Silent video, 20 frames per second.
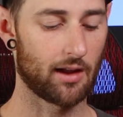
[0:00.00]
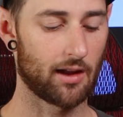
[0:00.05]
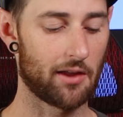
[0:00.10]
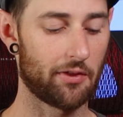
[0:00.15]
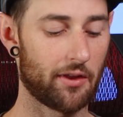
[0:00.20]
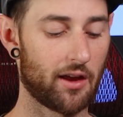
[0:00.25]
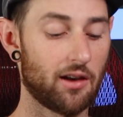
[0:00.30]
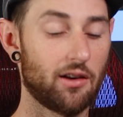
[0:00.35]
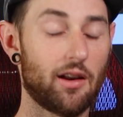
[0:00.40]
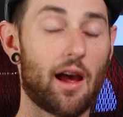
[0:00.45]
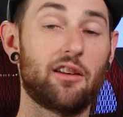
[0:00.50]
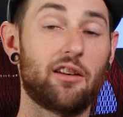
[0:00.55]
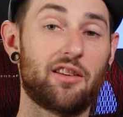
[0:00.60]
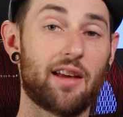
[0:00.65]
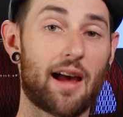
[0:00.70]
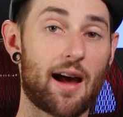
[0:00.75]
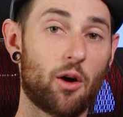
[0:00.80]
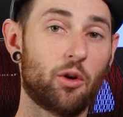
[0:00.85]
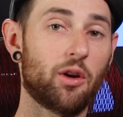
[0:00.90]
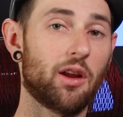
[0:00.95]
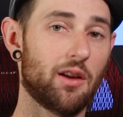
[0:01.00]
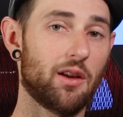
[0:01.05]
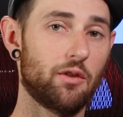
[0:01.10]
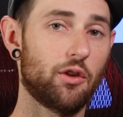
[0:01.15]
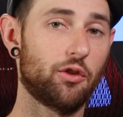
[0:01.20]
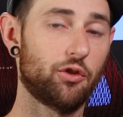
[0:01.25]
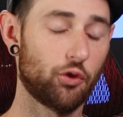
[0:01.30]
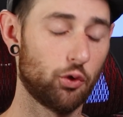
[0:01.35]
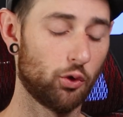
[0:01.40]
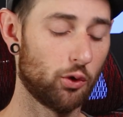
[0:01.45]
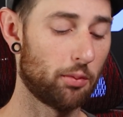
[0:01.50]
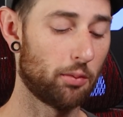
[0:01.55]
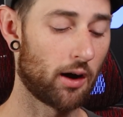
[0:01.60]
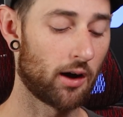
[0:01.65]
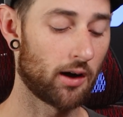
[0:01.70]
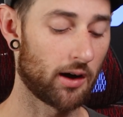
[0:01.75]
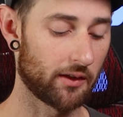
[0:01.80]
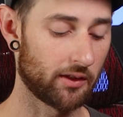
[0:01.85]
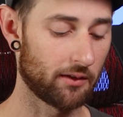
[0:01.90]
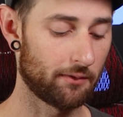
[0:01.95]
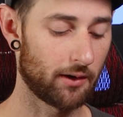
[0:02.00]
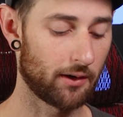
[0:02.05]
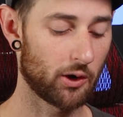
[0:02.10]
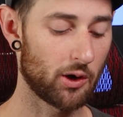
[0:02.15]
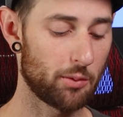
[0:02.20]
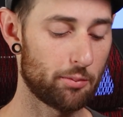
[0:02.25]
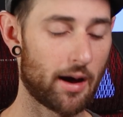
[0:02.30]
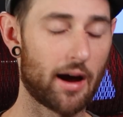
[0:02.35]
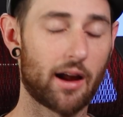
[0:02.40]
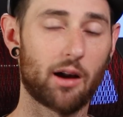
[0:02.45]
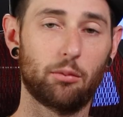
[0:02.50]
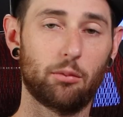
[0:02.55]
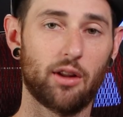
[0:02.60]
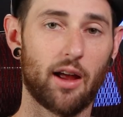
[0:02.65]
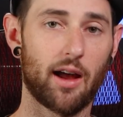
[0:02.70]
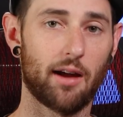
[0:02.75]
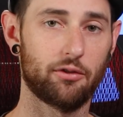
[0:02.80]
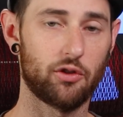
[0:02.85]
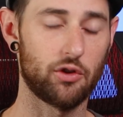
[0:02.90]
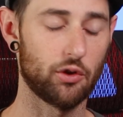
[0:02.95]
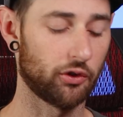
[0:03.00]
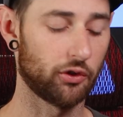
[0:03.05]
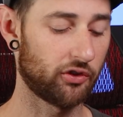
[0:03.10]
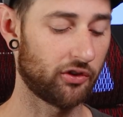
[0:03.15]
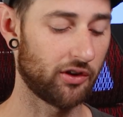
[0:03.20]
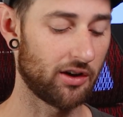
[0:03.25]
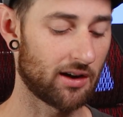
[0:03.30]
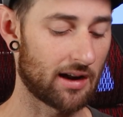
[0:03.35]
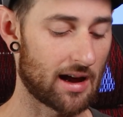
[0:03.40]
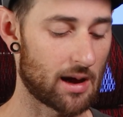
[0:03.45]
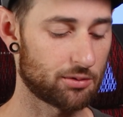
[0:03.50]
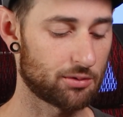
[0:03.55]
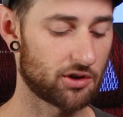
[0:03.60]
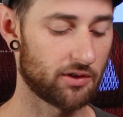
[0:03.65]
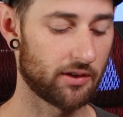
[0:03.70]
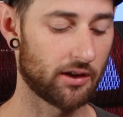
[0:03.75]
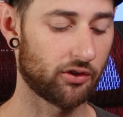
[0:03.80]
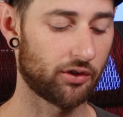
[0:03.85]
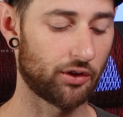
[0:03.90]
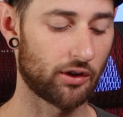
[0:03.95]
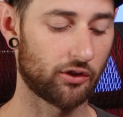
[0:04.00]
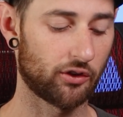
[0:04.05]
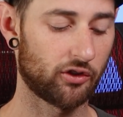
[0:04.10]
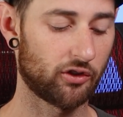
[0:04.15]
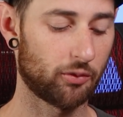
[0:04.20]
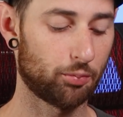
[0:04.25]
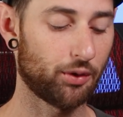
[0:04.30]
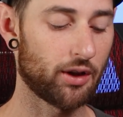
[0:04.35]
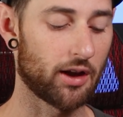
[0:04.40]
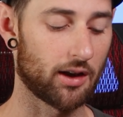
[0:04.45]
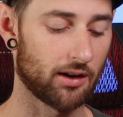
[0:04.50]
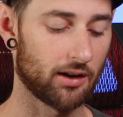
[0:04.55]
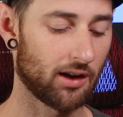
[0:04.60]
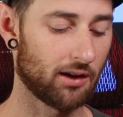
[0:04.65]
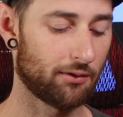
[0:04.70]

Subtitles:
And then down in this toolbar on the very bottom left, you'll see an option that says split.